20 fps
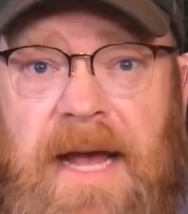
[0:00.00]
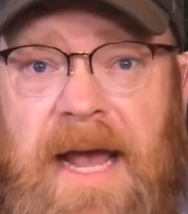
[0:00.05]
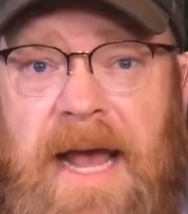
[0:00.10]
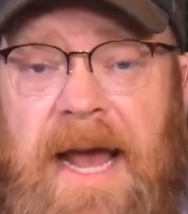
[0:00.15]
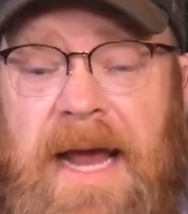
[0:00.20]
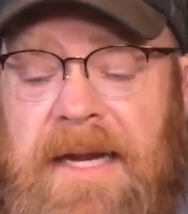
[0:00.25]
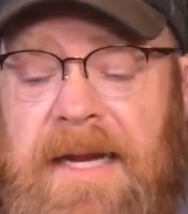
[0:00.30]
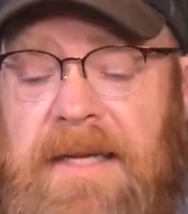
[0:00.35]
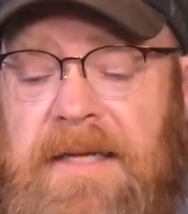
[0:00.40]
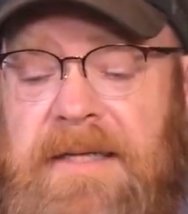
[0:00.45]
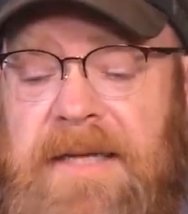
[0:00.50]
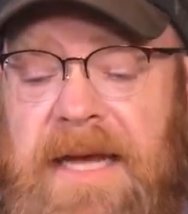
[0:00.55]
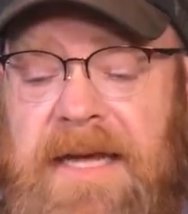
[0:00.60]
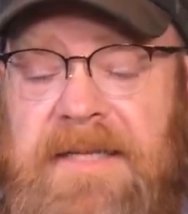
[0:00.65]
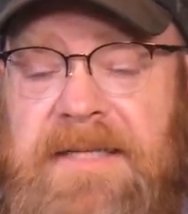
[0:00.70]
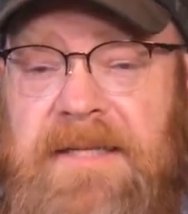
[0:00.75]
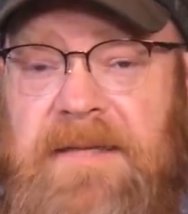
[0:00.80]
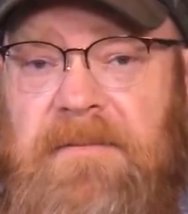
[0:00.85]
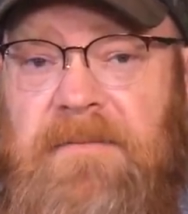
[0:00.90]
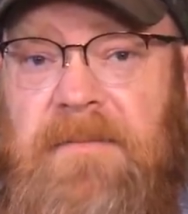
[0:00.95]
And it
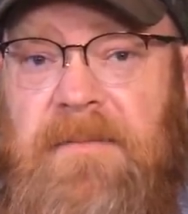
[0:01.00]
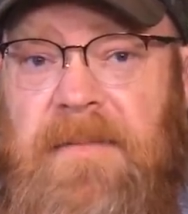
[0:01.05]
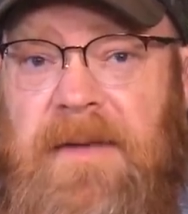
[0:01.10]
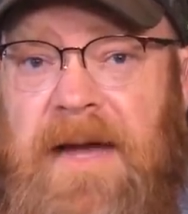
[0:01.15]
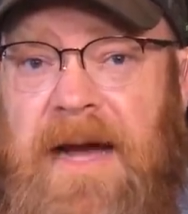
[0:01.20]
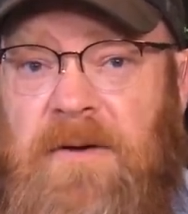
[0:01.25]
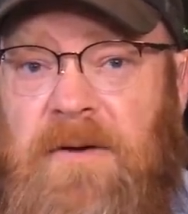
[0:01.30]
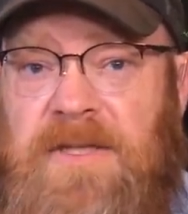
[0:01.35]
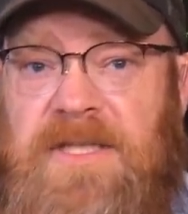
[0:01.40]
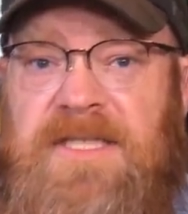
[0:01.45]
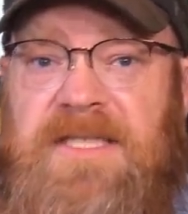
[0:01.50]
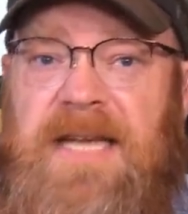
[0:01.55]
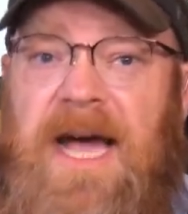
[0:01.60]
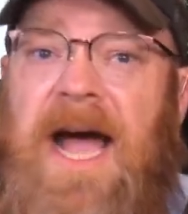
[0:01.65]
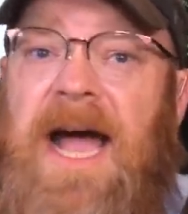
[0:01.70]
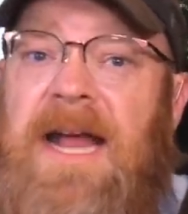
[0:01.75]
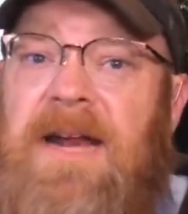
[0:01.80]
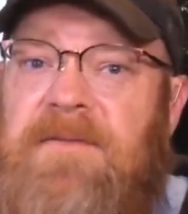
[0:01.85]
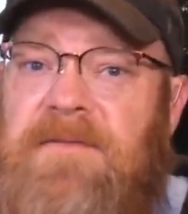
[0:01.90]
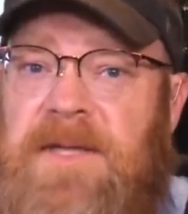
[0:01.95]
takes them
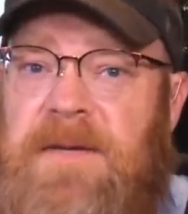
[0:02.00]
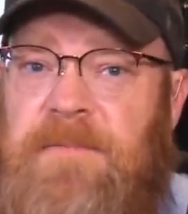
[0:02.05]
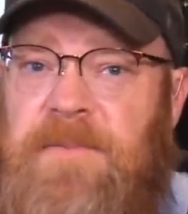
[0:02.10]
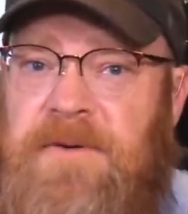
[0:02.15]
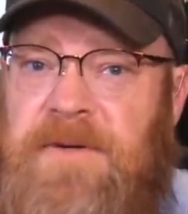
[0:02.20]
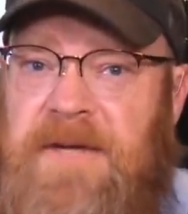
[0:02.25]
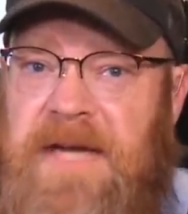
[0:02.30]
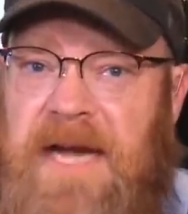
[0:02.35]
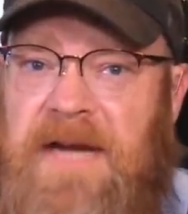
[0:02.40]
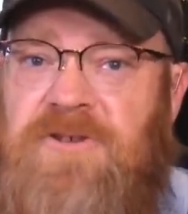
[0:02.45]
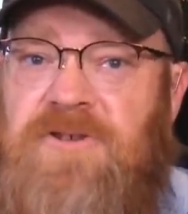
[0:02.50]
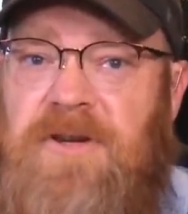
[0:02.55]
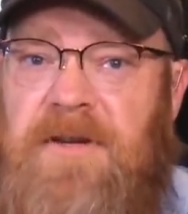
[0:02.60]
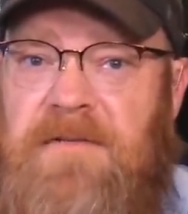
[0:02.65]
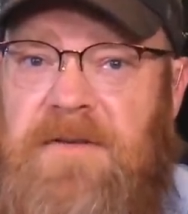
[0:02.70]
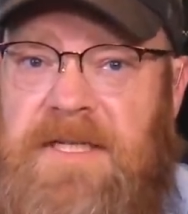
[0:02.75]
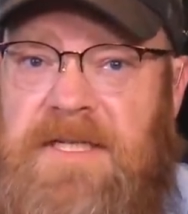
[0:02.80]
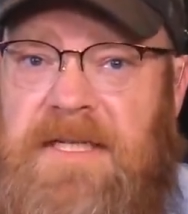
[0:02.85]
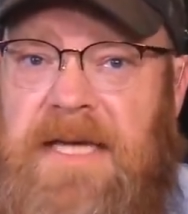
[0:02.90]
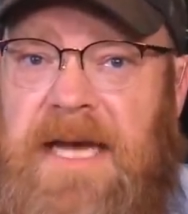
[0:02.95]
outside of the
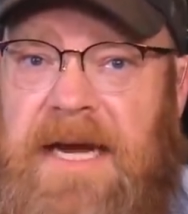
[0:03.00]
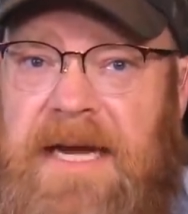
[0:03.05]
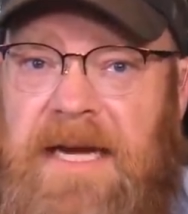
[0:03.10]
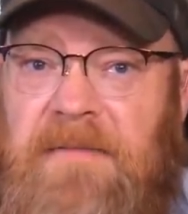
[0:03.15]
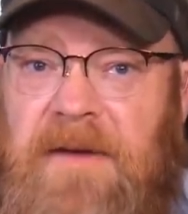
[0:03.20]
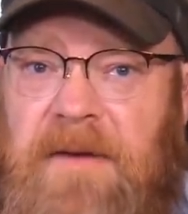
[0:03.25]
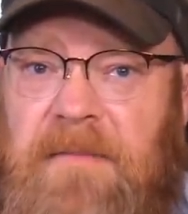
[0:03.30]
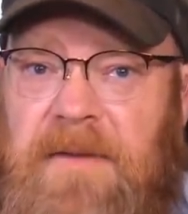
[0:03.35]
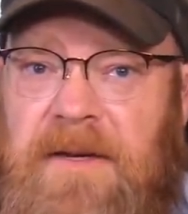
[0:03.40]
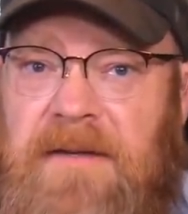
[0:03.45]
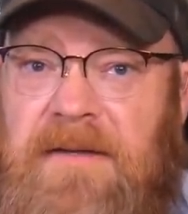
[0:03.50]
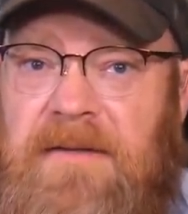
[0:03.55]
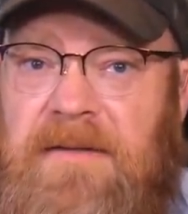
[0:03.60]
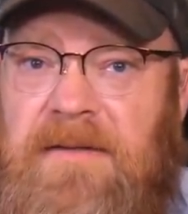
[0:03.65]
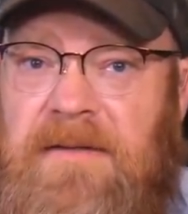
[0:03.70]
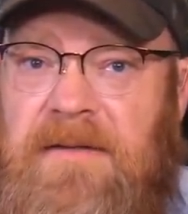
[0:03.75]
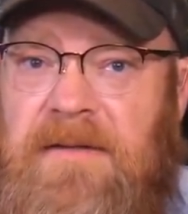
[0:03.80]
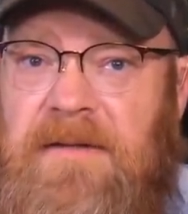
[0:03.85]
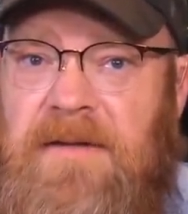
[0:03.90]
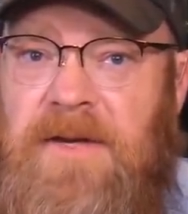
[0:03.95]
protection of the Second Amendment,
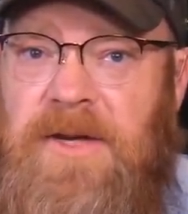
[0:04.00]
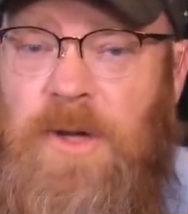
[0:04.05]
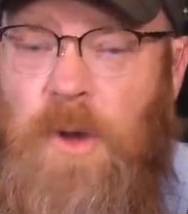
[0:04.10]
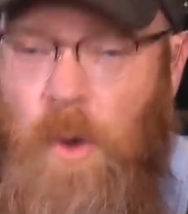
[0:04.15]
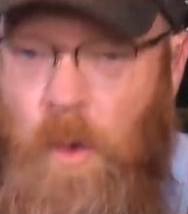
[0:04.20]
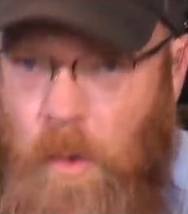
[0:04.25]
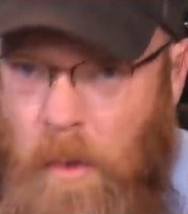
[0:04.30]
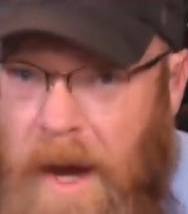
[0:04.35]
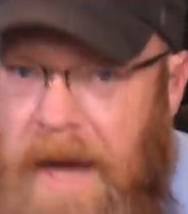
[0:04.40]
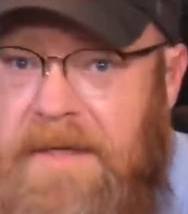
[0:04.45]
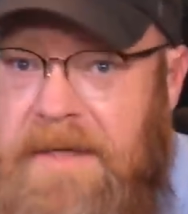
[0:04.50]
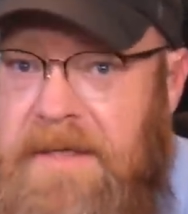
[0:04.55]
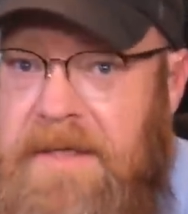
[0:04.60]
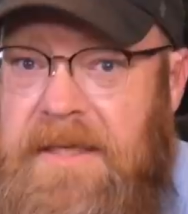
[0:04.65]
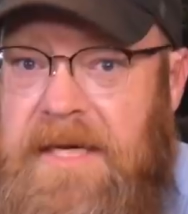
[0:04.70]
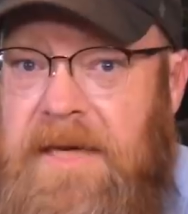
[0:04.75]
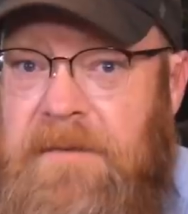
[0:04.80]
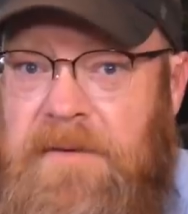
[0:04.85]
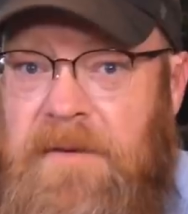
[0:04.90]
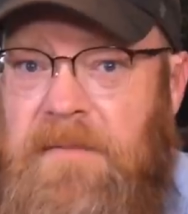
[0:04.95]
your right
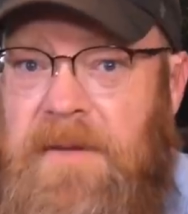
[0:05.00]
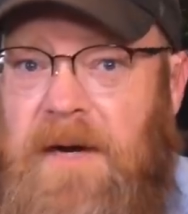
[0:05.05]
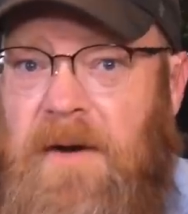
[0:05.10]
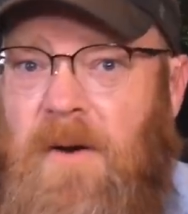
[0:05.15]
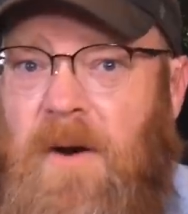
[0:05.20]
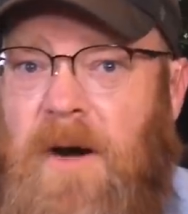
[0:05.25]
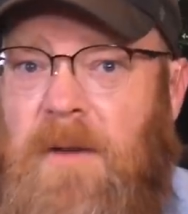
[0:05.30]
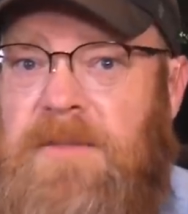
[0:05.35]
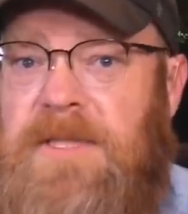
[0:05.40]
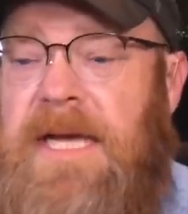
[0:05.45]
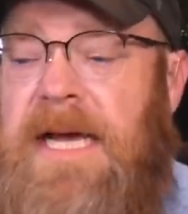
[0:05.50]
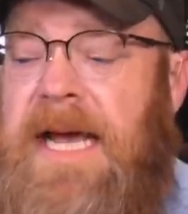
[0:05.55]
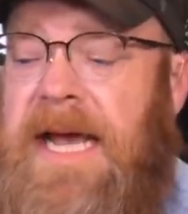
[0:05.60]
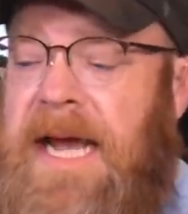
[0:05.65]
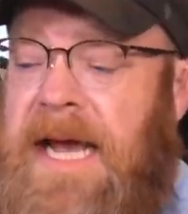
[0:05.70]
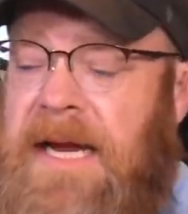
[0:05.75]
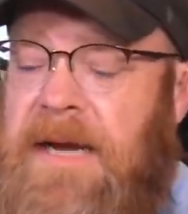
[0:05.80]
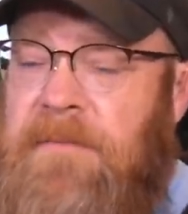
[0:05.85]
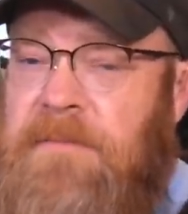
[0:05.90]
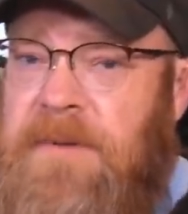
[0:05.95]
to keep and bear arms,
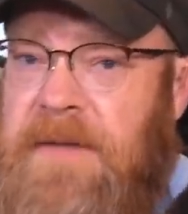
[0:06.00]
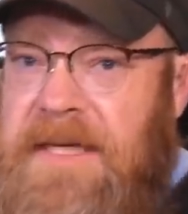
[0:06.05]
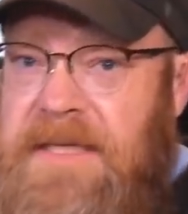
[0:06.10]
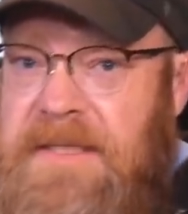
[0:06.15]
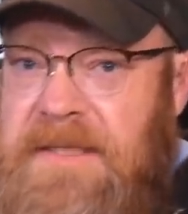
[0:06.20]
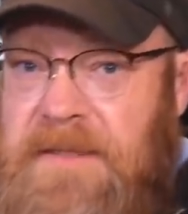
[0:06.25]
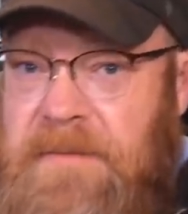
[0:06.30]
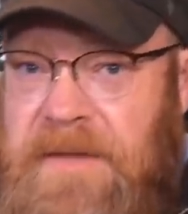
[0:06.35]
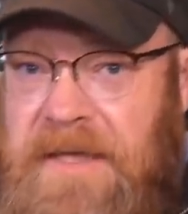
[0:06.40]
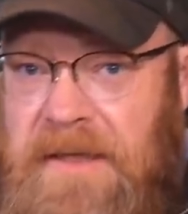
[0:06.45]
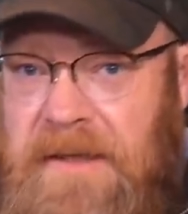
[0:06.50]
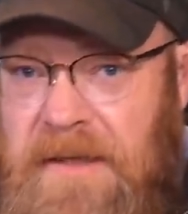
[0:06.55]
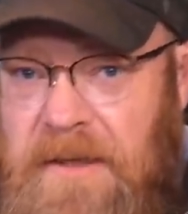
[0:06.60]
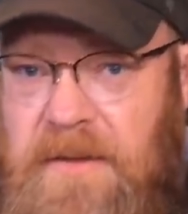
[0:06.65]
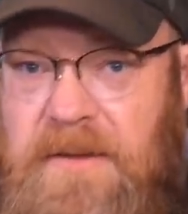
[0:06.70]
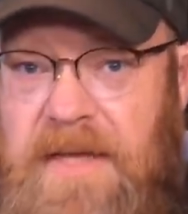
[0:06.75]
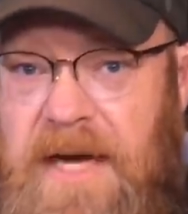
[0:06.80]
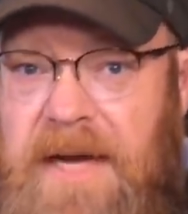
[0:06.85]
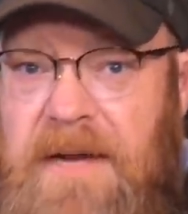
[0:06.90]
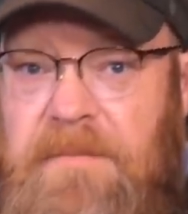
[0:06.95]
and it places them in a
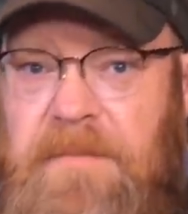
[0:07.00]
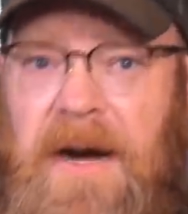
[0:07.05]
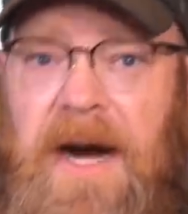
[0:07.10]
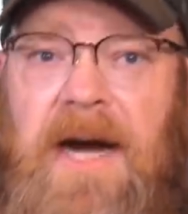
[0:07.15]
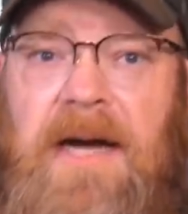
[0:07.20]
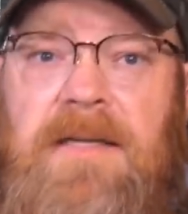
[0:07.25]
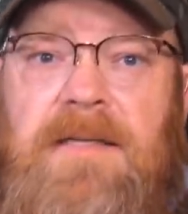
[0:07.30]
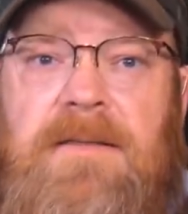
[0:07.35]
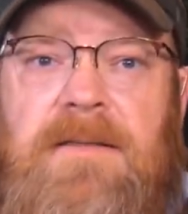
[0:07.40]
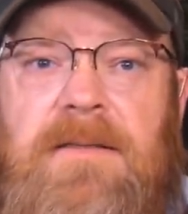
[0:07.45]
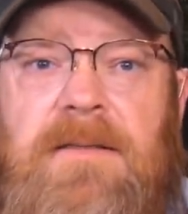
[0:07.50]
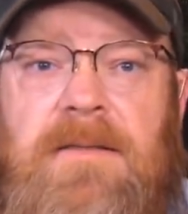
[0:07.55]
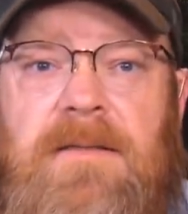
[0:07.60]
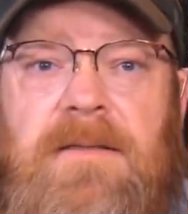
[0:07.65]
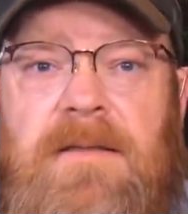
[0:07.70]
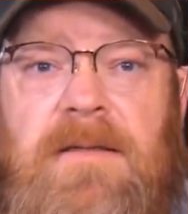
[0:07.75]
little tiny box.